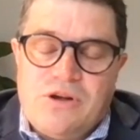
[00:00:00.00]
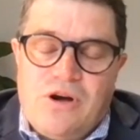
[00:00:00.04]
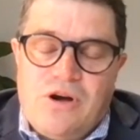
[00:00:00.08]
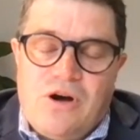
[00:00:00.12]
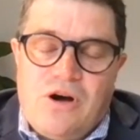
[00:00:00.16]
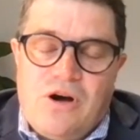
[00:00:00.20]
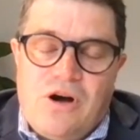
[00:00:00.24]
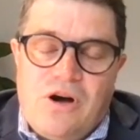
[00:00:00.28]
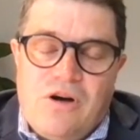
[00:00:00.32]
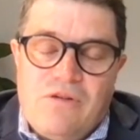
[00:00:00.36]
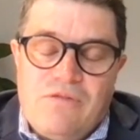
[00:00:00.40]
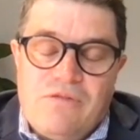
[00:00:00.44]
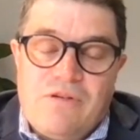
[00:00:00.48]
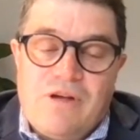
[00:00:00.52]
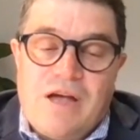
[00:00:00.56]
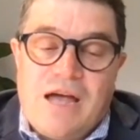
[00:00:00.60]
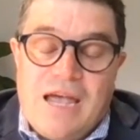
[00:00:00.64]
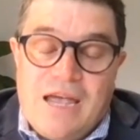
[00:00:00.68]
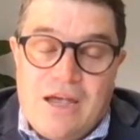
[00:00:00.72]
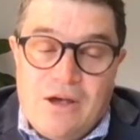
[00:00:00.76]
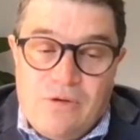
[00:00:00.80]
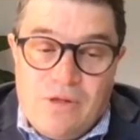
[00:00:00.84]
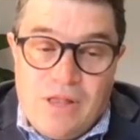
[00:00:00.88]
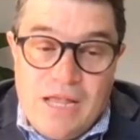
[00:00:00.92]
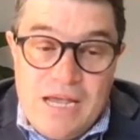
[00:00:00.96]
of
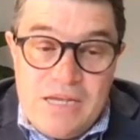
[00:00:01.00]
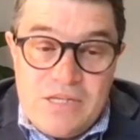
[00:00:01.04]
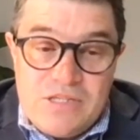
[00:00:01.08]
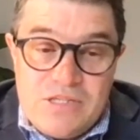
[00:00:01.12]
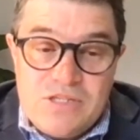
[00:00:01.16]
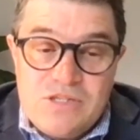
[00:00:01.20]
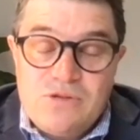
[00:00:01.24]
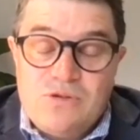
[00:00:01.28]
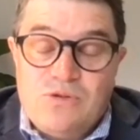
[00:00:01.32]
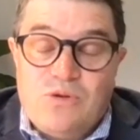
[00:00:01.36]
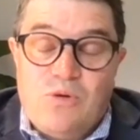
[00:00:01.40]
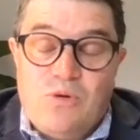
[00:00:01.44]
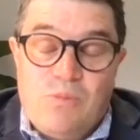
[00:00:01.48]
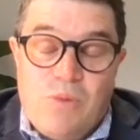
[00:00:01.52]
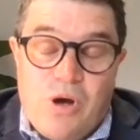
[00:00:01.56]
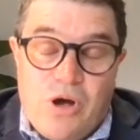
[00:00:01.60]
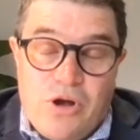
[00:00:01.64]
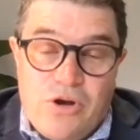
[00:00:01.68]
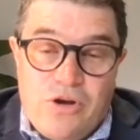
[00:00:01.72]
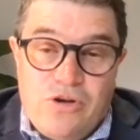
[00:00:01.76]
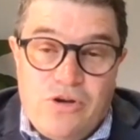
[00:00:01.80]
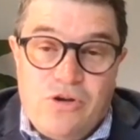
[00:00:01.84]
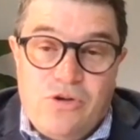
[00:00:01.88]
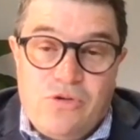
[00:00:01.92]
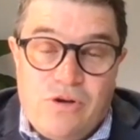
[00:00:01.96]
ALS or
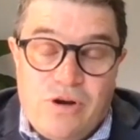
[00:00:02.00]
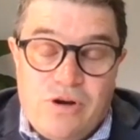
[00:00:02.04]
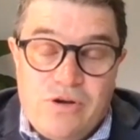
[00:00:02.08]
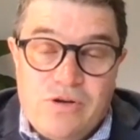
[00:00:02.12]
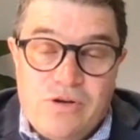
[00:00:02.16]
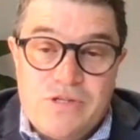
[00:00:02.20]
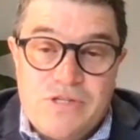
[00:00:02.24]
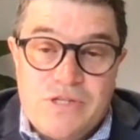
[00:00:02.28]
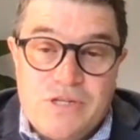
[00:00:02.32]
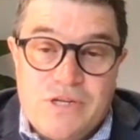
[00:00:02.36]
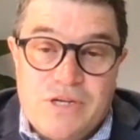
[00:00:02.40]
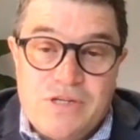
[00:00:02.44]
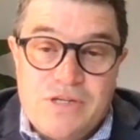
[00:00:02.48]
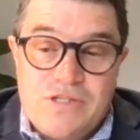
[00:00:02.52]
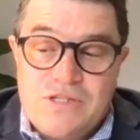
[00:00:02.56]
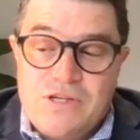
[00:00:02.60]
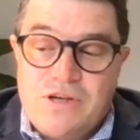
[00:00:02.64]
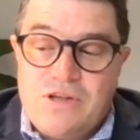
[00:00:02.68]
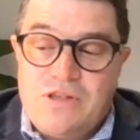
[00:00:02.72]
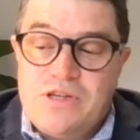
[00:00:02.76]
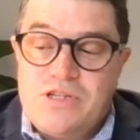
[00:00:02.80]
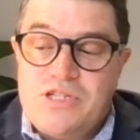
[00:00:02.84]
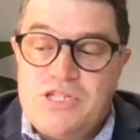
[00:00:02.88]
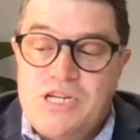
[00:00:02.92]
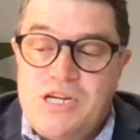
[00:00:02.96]
motor neurone disease. So
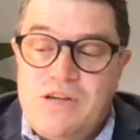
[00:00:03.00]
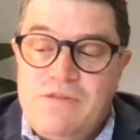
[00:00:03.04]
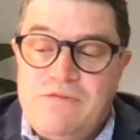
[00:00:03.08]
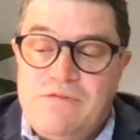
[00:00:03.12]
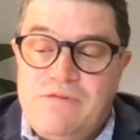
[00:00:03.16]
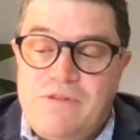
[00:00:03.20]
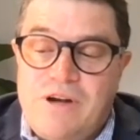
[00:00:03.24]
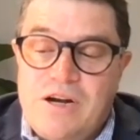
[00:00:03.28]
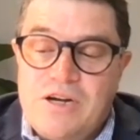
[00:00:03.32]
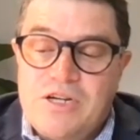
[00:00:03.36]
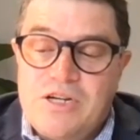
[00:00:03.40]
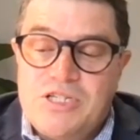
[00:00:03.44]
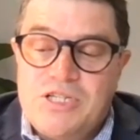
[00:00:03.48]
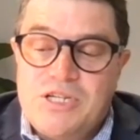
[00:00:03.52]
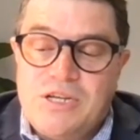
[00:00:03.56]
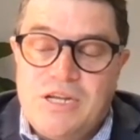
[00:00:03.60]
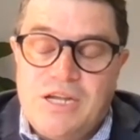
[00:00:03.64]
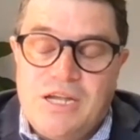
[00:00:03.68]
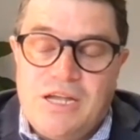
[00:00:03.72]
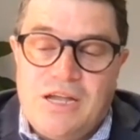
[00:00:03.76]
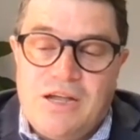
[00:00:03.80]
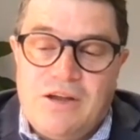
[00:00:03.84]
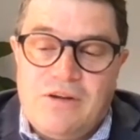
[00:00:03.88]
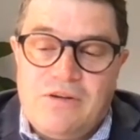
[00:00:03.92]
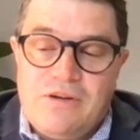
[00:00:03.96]
the chief function
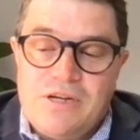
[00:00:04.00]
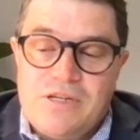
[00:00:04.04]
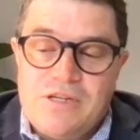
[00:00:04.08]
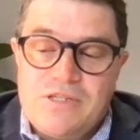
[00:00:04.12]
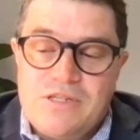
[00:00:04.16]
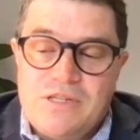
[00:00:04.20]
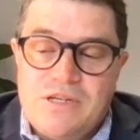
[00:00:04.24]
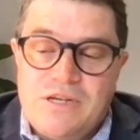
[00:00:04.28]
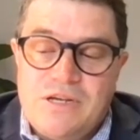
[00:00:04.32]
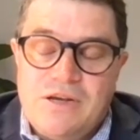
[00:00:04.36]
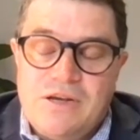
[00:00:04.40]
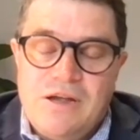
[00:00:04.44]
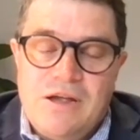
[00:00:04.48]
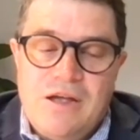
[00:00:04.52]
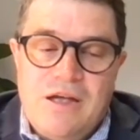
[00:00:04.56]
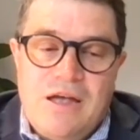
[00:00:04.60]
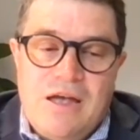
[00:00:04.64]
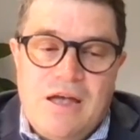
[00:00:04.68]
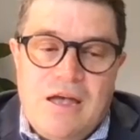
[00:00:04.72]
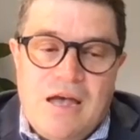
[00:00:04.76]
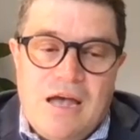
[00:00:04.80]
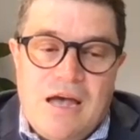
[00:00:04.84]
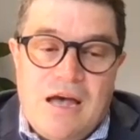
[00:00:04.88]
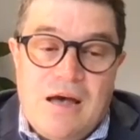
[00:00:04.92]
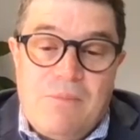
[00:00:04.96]
here is that
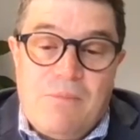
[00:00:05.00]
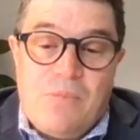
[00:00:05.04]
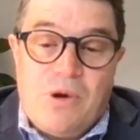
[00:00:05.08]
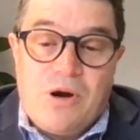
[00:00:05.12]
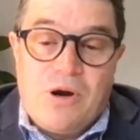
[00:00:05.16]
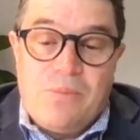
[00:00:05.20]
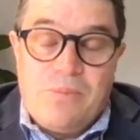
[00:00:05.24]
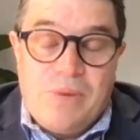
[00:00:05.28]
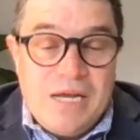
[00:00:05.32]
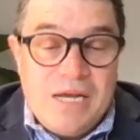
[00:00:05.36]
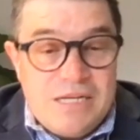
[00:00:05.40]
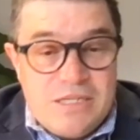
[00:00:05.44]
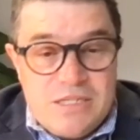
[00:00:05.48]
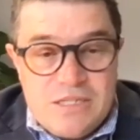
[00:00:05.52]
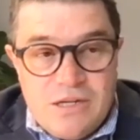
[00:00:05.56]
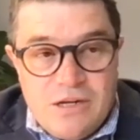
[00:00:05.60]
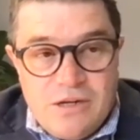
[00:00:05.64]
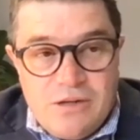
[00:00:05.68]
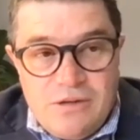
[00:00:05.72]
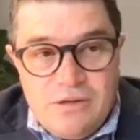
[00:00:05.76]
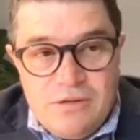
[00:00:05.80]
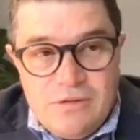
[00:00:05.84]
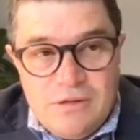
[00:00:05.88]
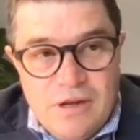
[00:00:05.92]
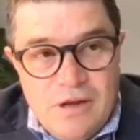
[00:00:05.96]

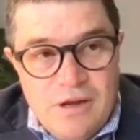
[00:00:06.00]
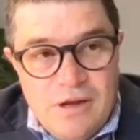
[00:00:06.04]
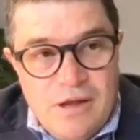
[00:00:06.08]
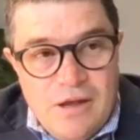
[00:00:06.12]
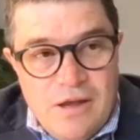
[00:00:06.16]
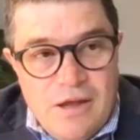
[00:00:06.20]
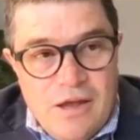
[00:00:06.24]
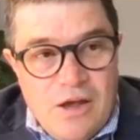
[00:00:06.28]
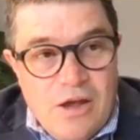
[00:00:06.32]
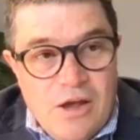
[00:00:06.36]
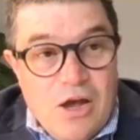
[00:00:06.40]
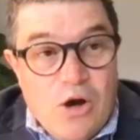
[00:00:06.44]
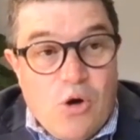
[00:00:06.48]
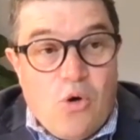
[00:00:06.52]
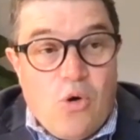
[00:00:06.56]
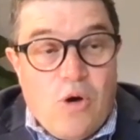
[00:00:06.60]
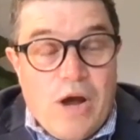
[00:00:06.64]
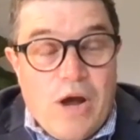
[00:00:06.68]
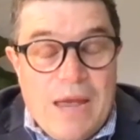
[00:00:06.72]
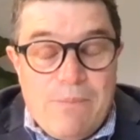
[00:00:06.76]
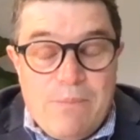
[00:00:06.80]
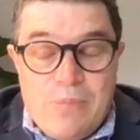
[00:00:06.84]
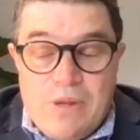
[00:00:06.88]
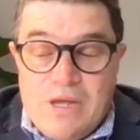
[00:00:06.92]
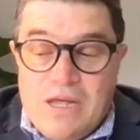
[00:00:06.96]
monepantel, or
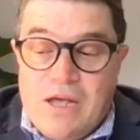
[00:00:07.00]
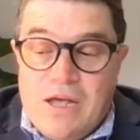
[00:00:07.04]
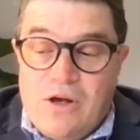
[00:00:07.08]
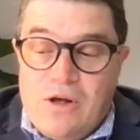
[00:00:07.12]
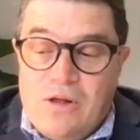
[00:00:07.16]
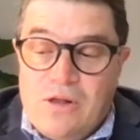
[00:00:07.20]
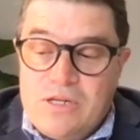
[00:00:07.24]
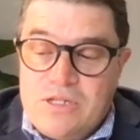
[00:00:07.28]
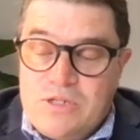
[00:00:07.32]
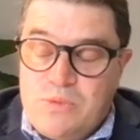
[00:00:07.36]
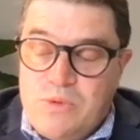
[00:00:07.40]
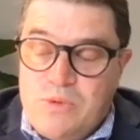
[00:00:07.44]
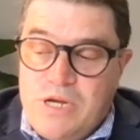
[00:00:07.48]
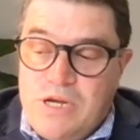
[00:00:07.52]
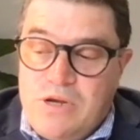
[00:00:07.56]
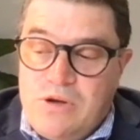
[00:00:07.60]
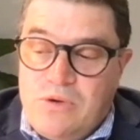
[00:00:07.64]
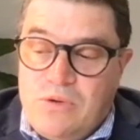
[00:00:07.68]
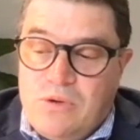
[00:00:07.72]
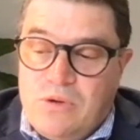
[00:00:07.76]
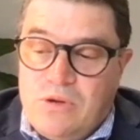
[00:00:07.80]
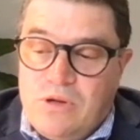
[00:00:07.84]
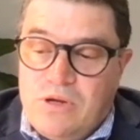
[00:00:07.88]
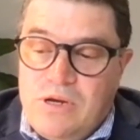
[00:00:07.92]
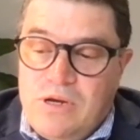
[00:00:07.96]
MPL as we
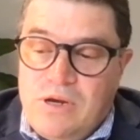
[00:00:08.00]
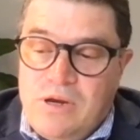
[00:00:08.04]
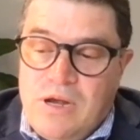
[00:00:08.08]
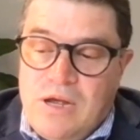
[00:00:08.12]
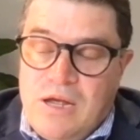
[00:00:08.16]
call it,